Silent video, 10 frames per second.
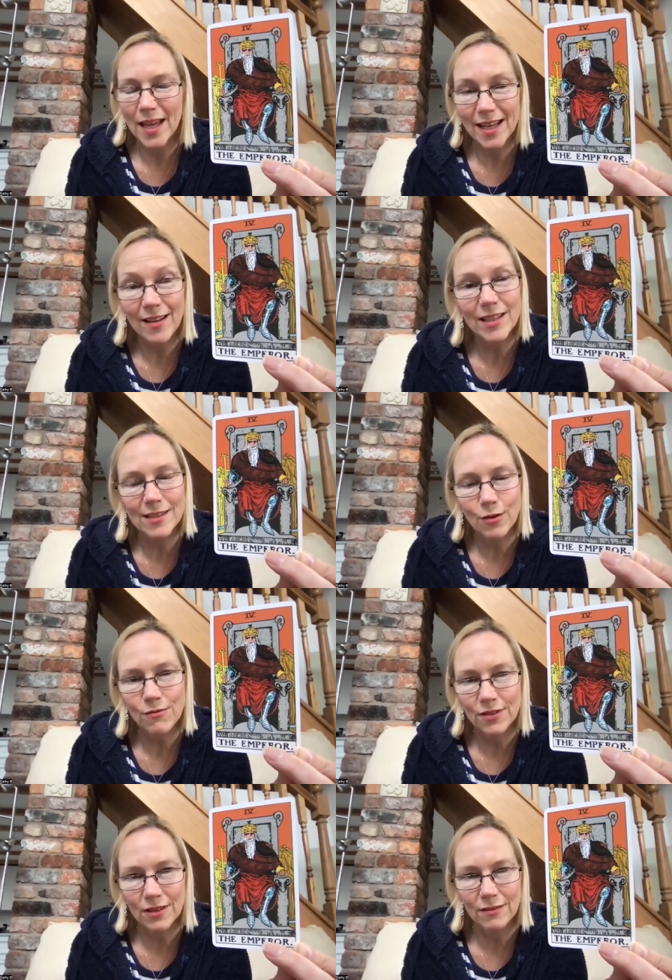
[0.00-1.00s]
he likes
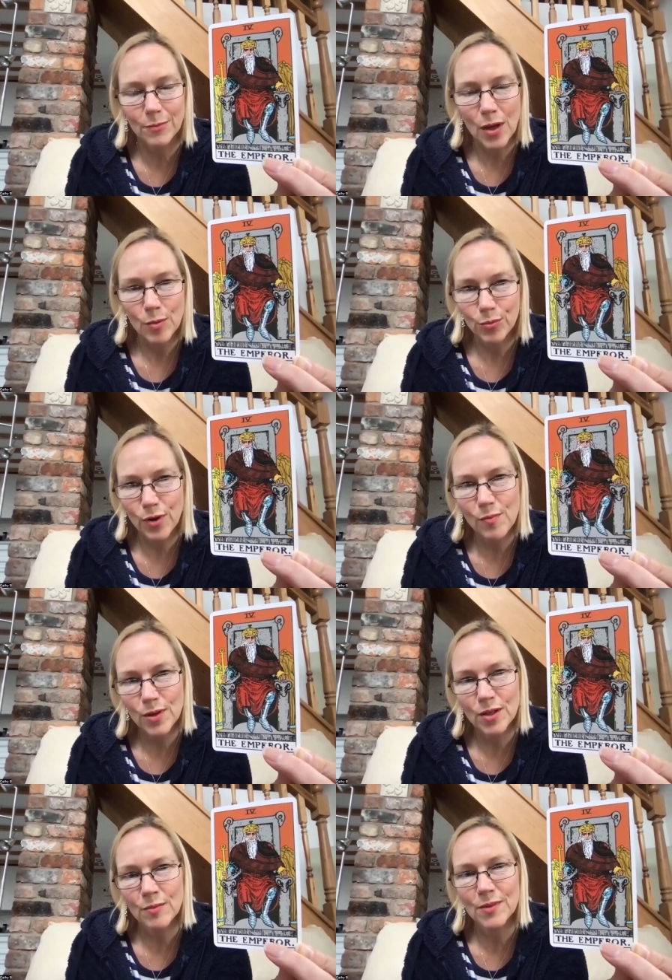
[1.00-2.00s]
solving
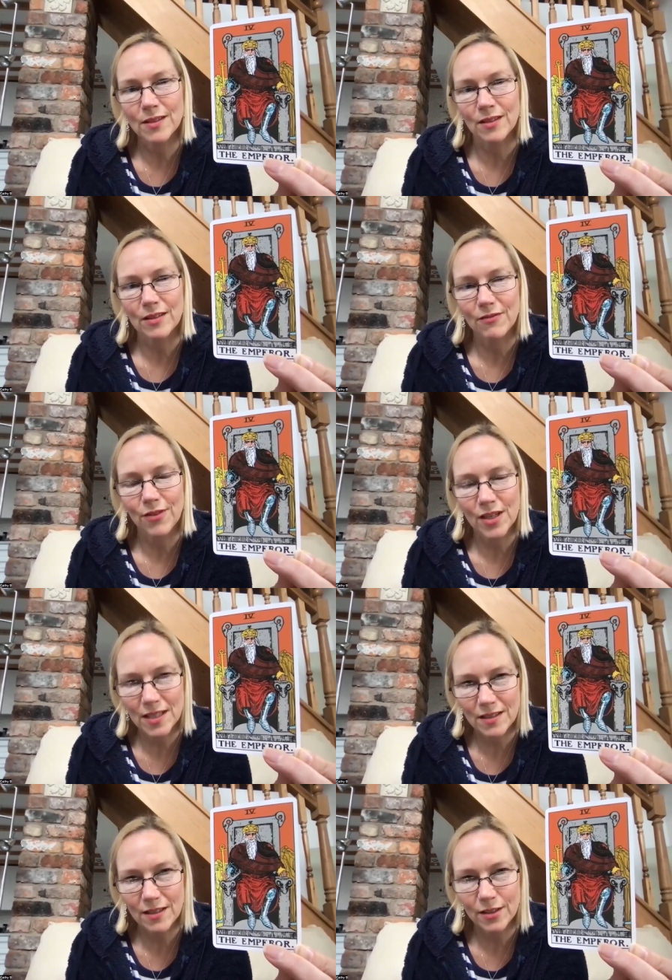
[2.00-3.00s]
problems and
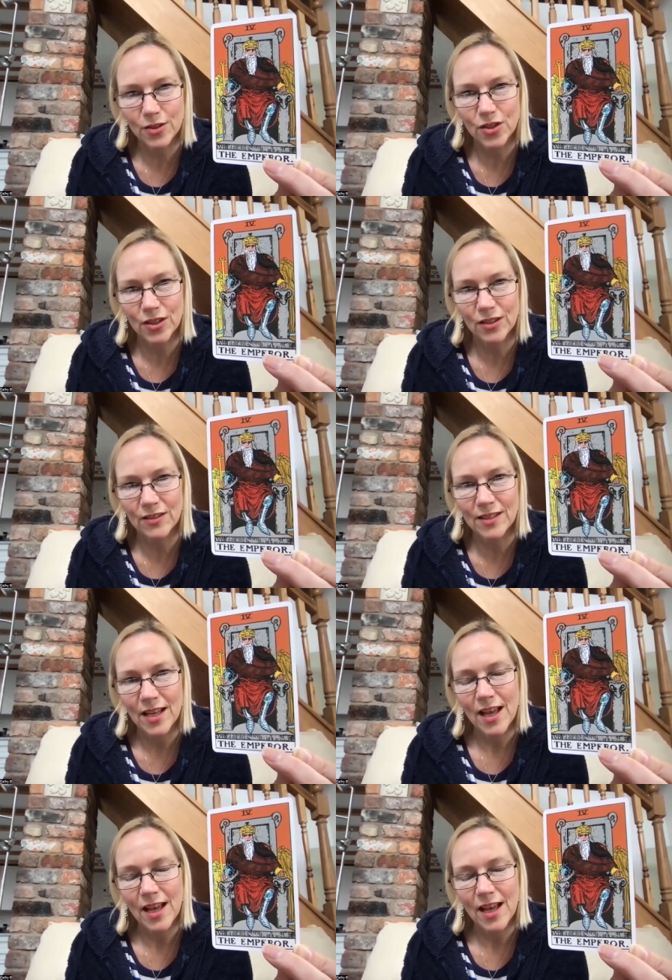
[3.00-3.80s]
finding solutions,